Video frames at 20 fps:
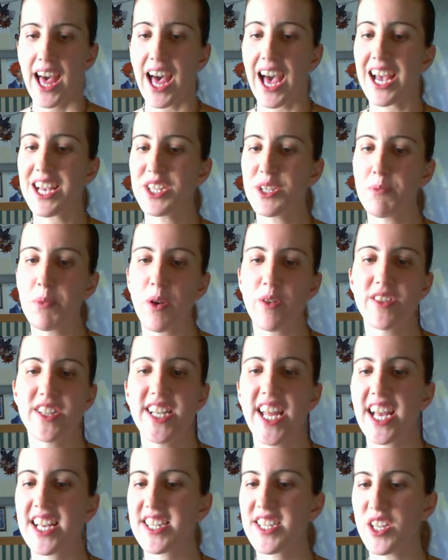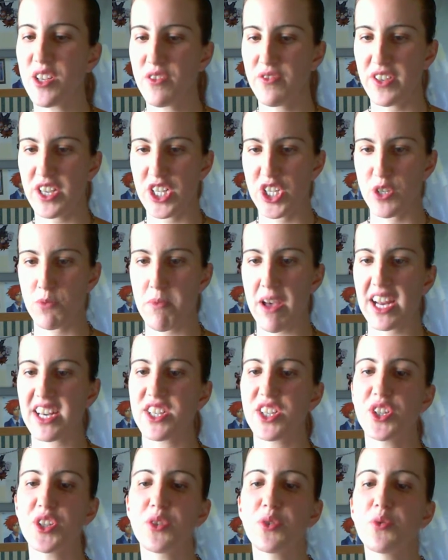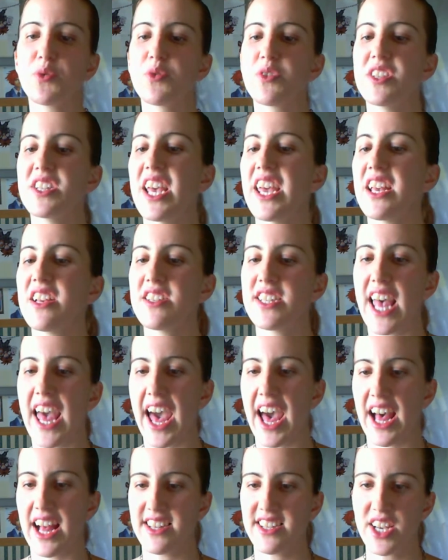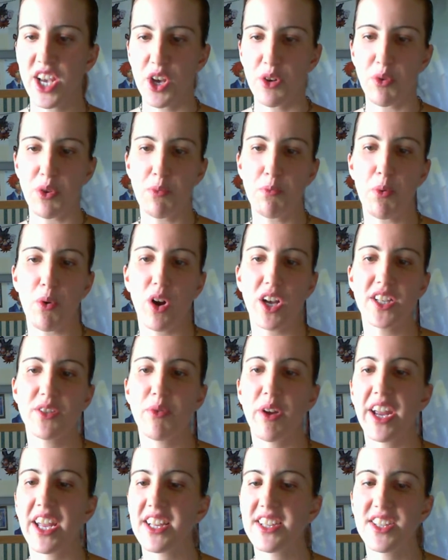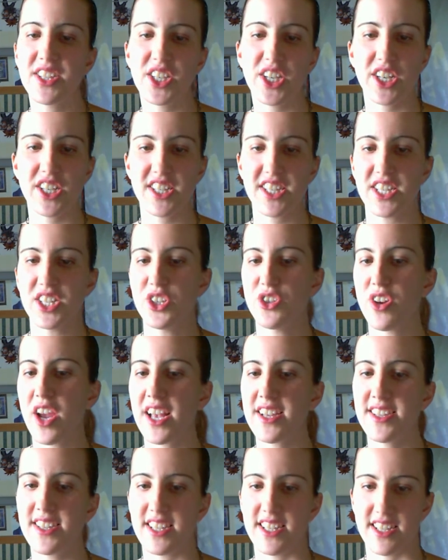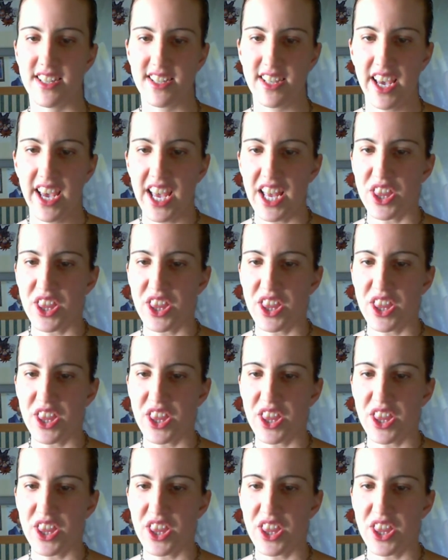I suppose next they'll feature back-to-school sales ads with boys wearing skirts and dresses.